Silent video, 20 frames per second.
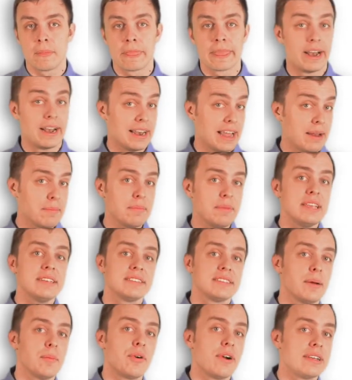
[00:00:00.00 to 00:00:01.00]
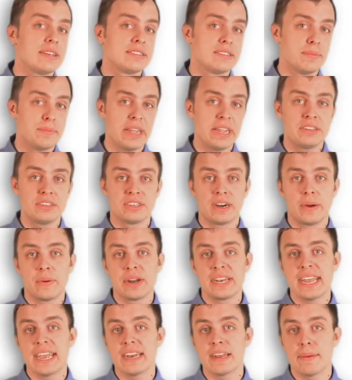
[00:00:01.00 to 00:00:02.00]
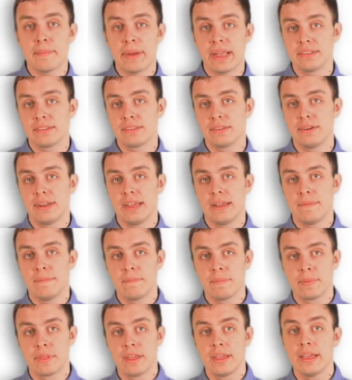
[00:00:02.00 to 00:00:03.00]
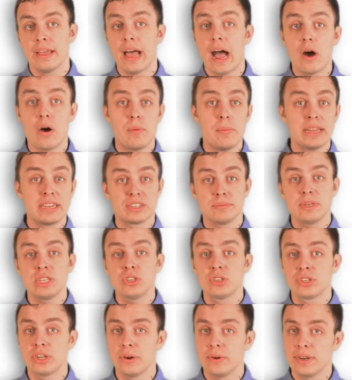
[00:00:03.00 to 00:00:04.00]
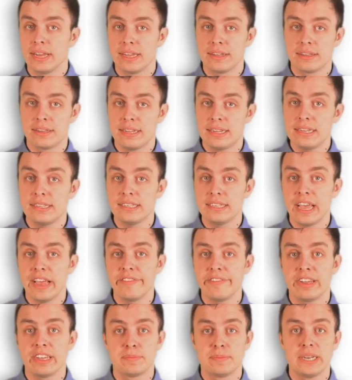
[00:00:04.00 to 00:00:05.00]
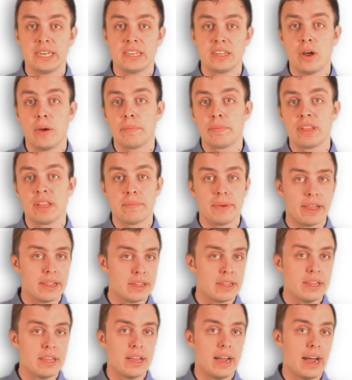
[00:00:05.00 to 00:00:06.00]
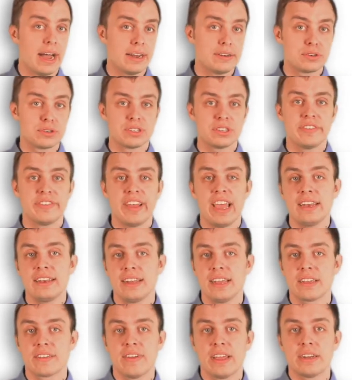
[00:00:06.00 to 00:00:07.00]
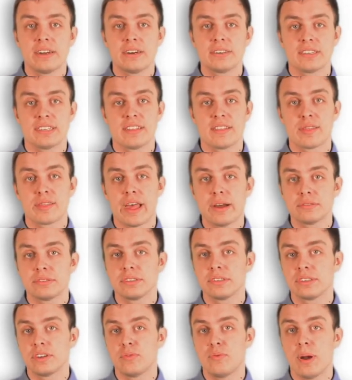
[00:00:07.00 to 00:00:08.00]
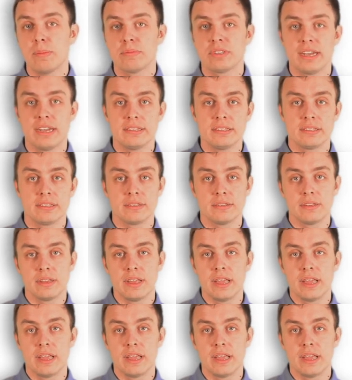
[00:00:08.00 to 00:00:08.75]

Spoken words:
Let me summarize the picture our data paints today. Our measurements show that TCF has been adopted by hundreds of ad tech vendors and thousands of websites.